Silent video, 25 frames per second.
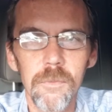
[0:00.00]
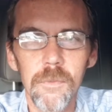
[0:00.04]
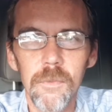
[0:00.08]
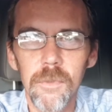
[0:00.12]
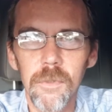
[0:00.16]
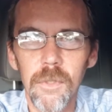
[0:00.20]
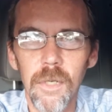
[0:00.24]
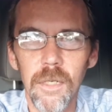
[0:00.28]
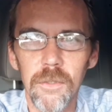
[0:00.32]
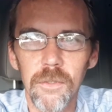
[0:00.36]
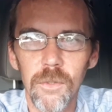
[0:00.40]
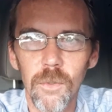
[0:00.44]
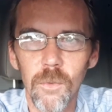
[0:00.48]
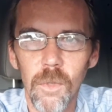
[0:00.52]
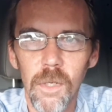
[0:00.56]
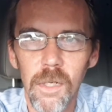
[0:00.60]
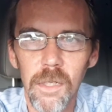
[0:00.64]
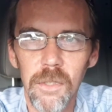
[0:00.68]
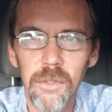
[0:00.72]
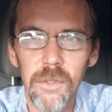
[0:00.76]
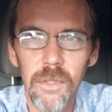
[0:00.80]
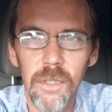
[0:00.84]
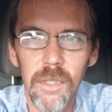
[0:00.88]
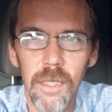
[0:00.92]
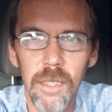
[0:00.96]
Got to
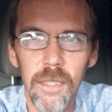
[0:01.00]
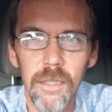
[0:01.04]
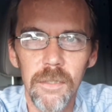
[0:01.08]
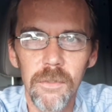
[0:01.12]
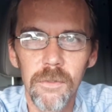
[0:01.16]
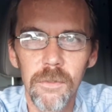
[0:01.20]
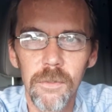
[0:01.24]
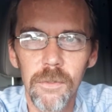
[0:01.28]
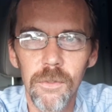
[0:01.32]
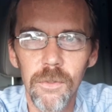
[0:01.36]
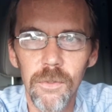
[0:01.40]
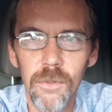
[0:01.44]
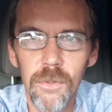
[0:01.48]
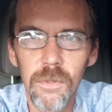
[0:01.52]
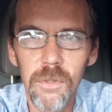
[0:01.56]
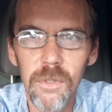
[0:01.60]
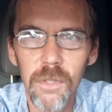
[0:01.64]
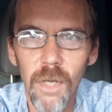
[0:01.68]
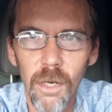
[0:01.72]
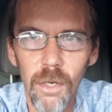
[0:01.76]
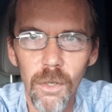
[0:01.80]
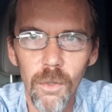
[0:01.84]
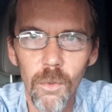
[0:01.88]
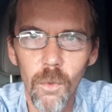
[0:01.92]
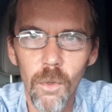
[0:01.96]
watch that new
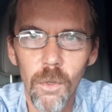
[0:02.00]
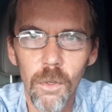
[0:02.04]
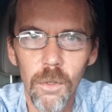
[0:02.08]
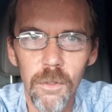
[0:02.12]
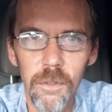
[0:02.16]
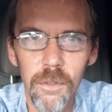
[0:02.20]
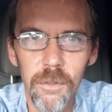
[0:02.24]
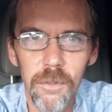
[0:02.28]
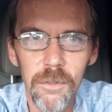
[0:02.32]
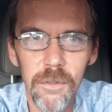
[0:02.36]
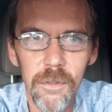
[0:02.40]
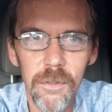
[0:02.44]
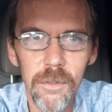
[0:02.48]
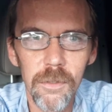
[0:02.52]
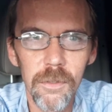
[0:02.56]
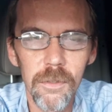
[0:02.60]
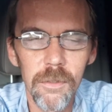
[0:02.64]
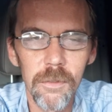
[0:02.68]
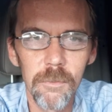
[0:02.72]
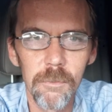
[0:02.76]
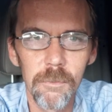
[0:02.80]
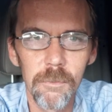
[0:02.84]
Star Wars